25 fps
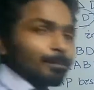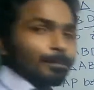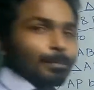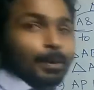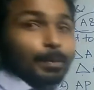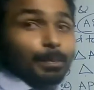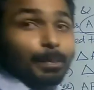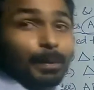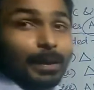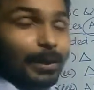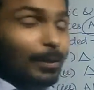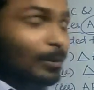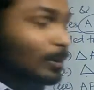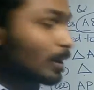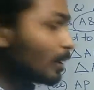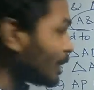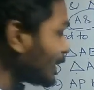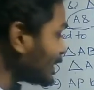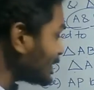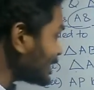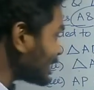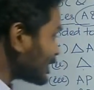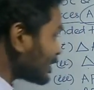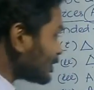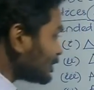Perpendicular
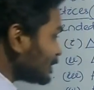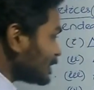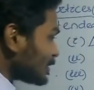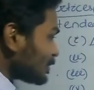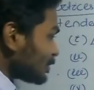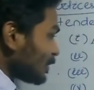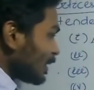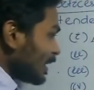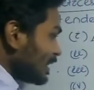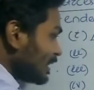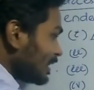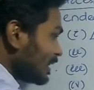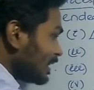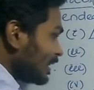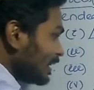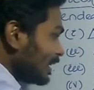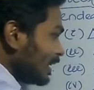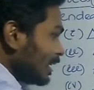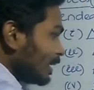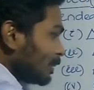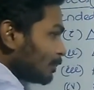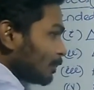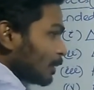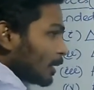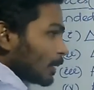bisector means
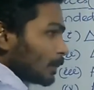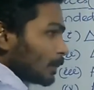what?